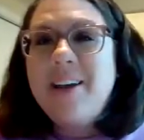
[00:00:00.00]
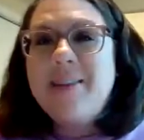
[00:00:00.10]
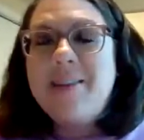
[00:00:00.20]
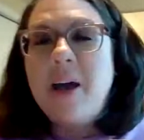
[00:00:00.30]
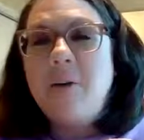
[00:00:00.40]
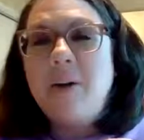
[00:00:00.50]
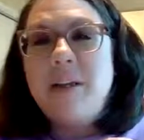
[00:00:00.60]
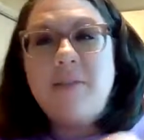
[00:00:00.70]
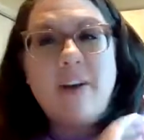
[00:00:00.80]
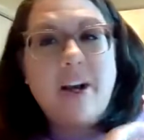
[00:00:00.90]
So
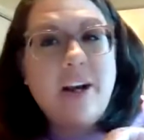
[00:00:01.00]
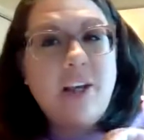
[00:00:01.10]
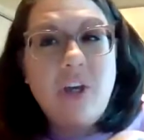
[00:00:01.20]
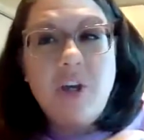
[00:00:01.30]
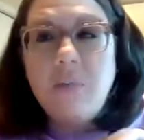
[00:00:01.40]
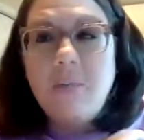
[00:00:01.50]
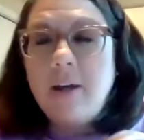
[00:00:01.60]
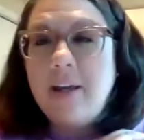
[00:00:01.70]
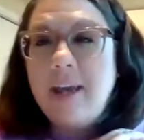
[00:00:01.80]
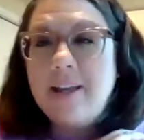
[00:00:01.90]
it's a very cute
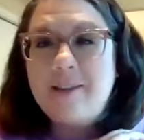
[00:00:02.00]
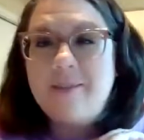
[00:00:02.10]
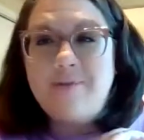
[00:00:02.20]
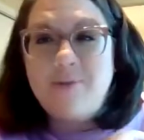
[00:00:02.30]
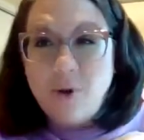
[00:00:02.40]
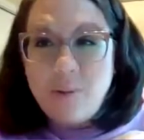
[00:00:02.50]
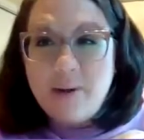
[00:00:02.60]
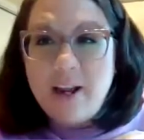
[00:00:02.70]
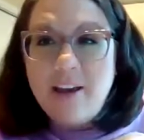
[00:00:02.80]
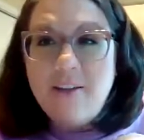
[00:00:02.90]
book. It's
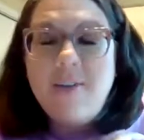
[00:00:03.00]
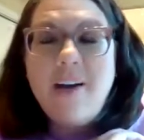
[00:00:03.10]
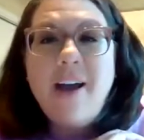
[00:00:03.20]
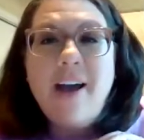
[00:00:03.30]
informative.